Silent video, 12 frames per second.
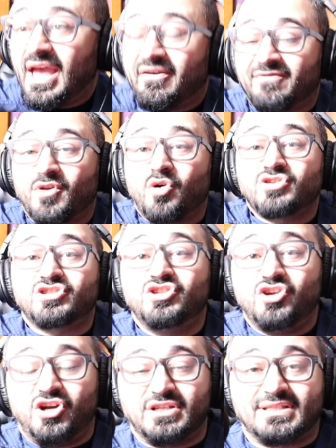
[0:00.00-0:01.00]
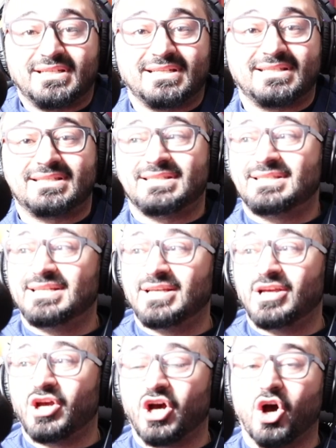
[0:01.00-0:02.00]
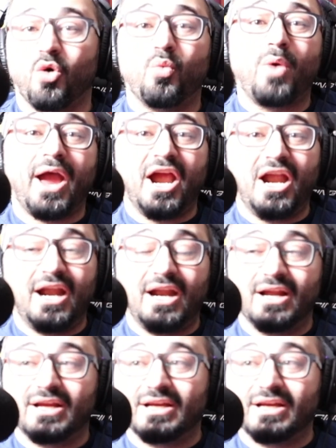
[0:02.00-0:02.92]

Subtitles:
if those nurses were